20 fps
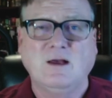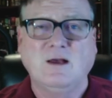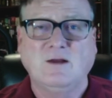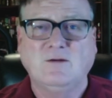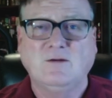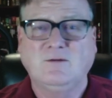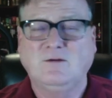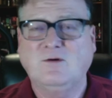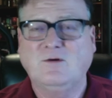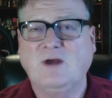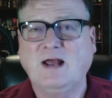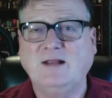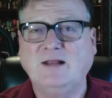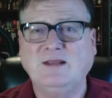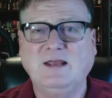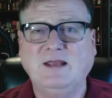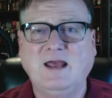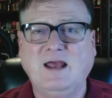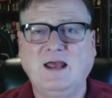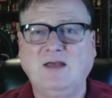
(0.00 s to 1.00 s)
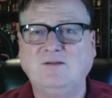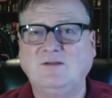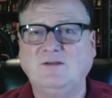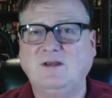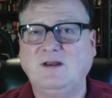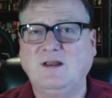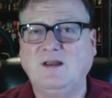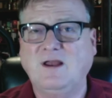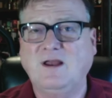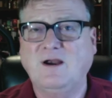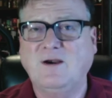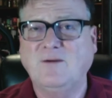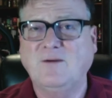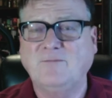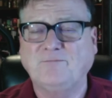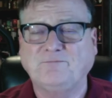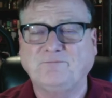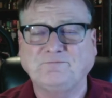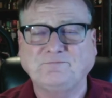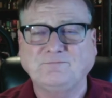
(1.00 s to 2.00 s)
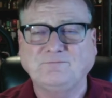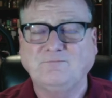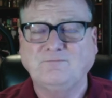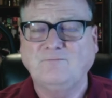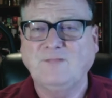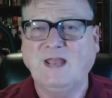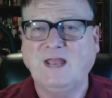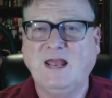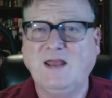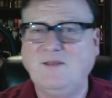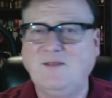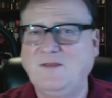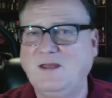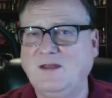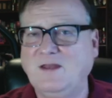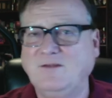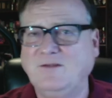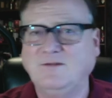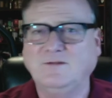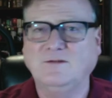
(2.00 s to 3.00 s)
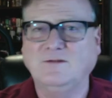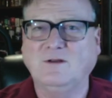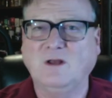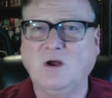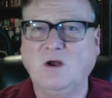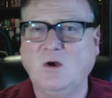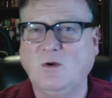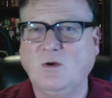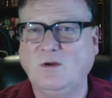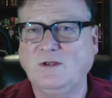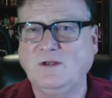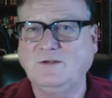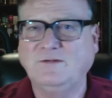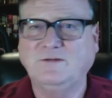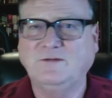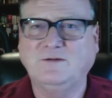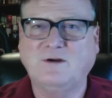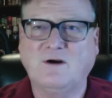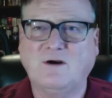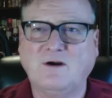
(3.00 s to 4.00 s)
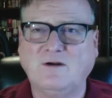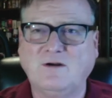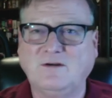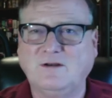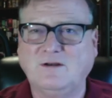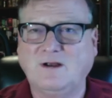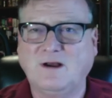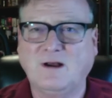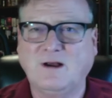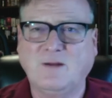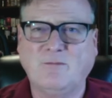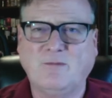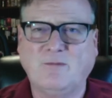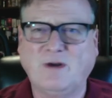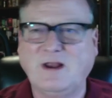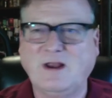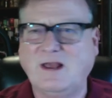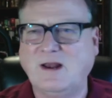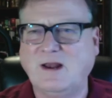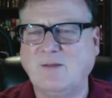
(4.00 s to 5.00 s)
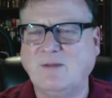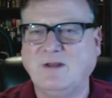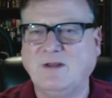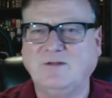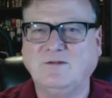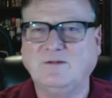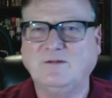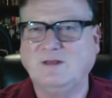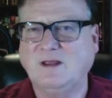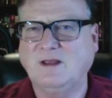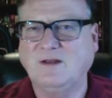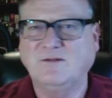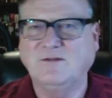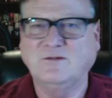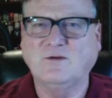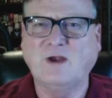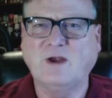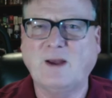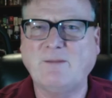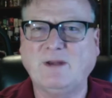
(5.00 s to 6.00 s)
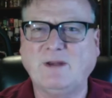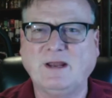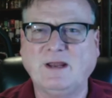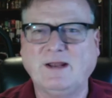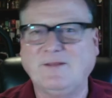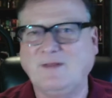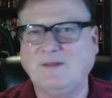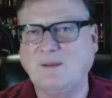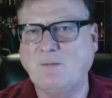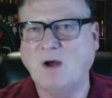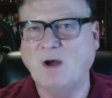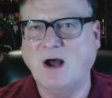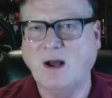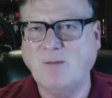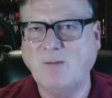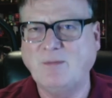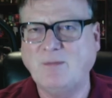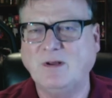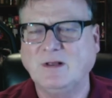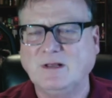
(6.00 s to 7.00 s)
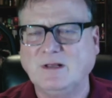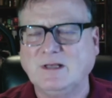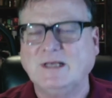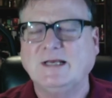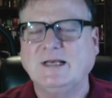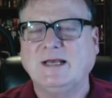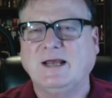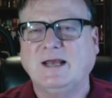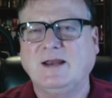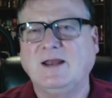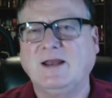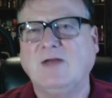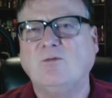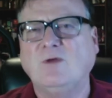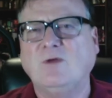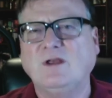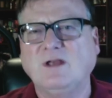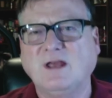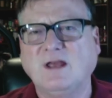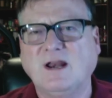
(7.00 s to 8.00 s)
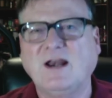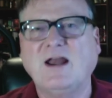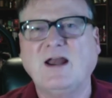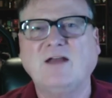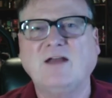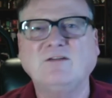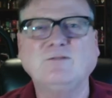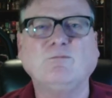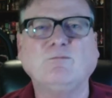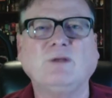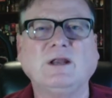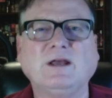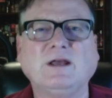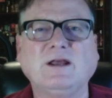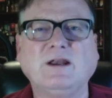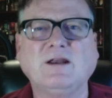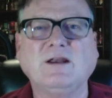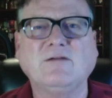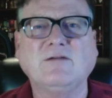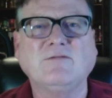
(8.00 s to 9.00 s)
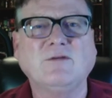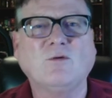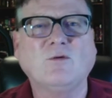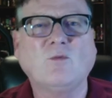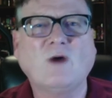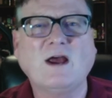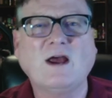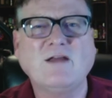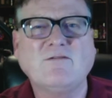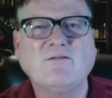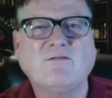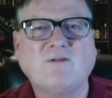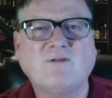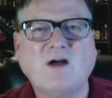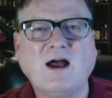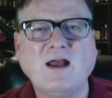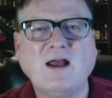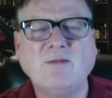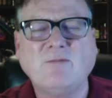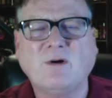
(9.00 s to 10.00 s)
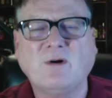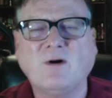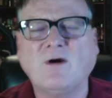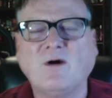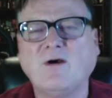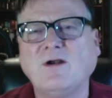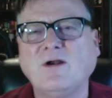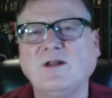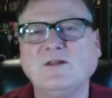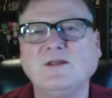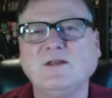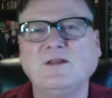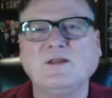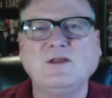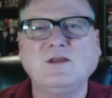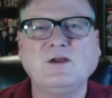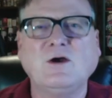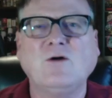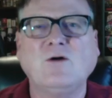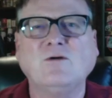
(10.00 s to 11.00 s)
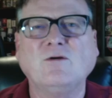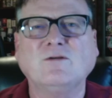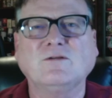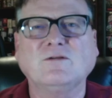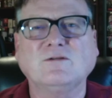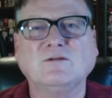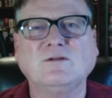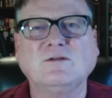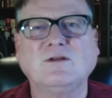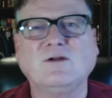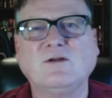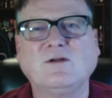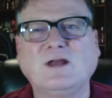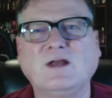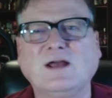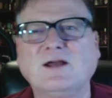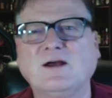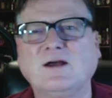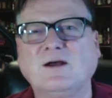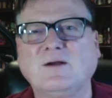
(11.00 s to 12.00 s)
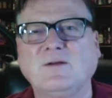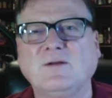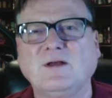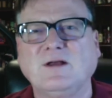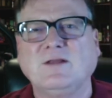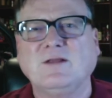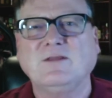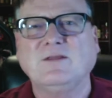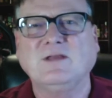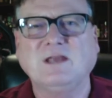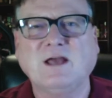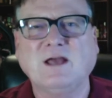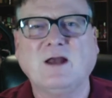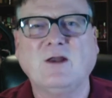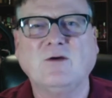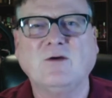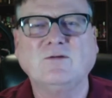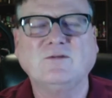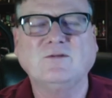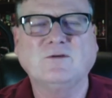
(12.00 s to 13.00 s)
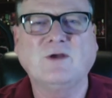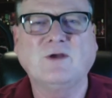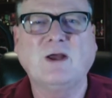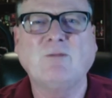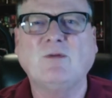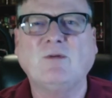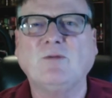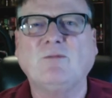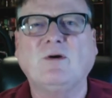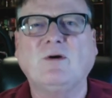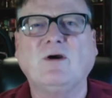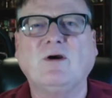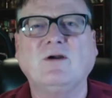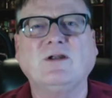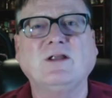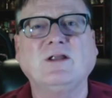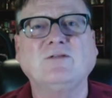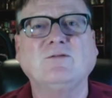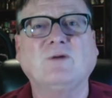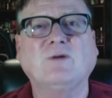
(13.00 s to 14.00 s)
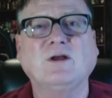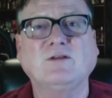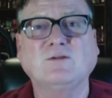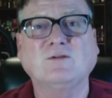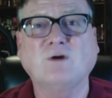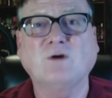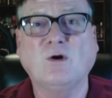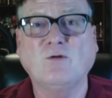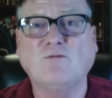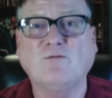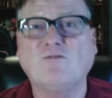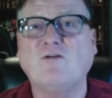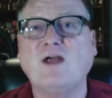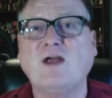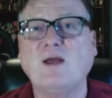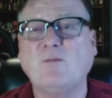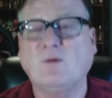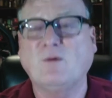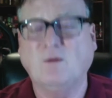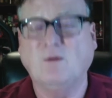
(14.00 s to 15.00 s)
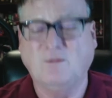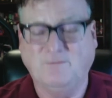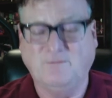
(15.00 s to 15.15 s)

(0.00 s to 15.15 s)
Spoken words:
Crack the eggs in there. And then slowly start breaking them and scrambling them up. And that way you get a nice blend of the white fried part and then the yolks, you know, like the yellow scrambled part. That's why it's called frambled.